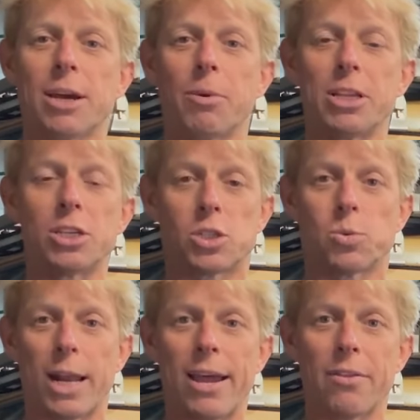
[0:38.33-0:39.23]
And when you
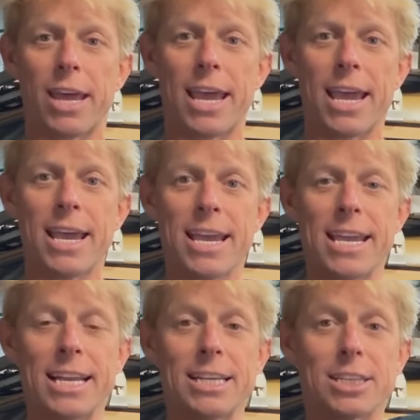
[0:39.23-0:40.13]
sweat out there,
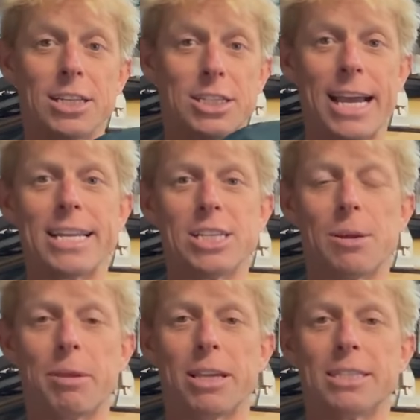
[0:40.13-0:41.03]
it is a
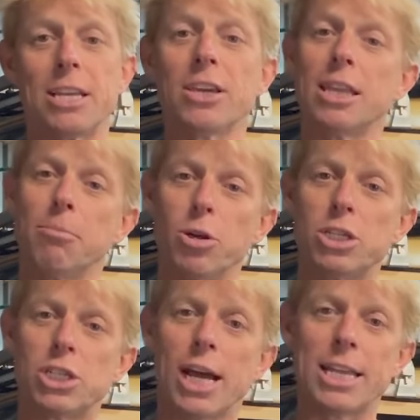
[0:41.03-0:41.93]
danger because then you get the
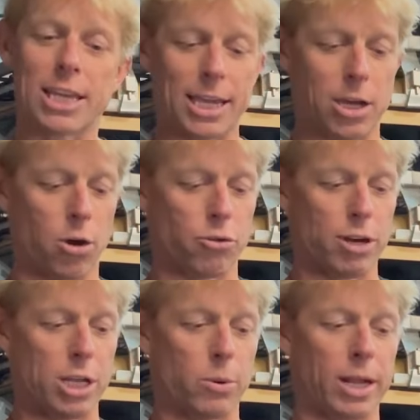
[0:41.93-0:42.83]
moisture and you get cold
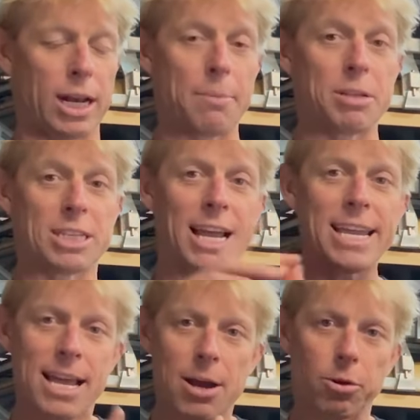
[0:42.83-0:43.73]
really quickly. But
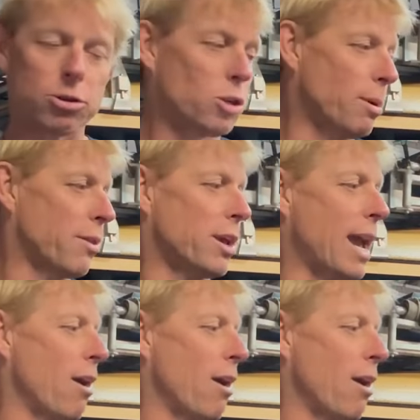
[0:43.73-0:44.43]
today, we're not talking about the